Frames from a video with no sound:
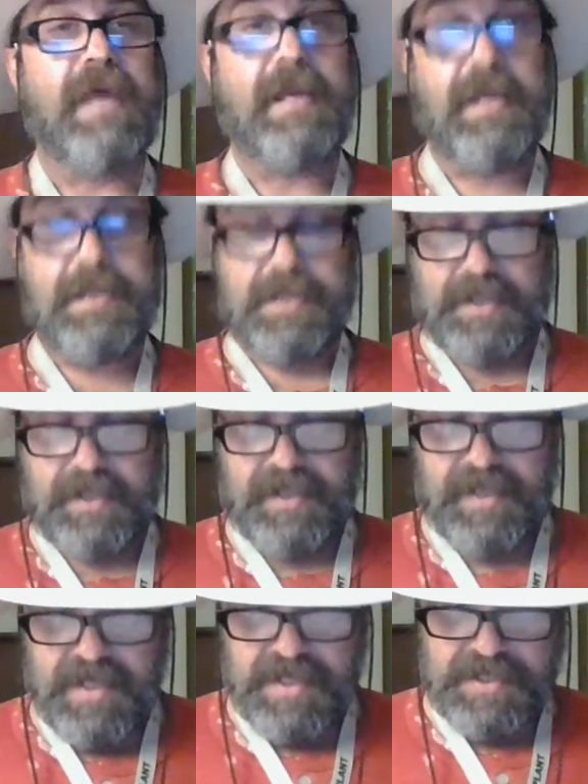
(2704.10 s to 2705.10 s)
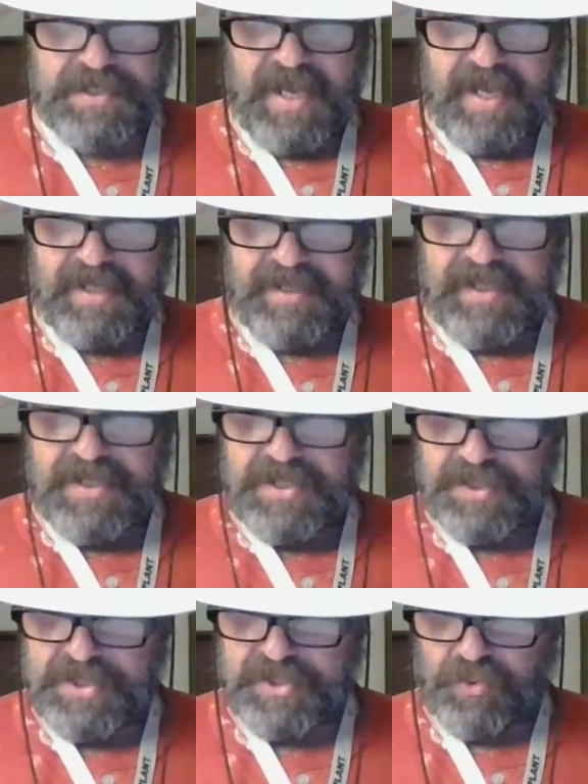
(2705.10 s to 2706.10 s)
that incident is, at
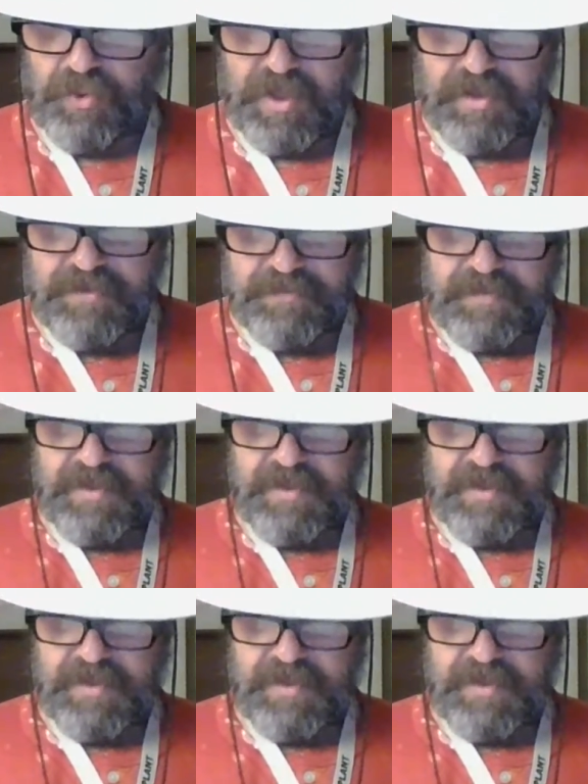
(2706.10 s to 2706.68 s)
Isla Sorna.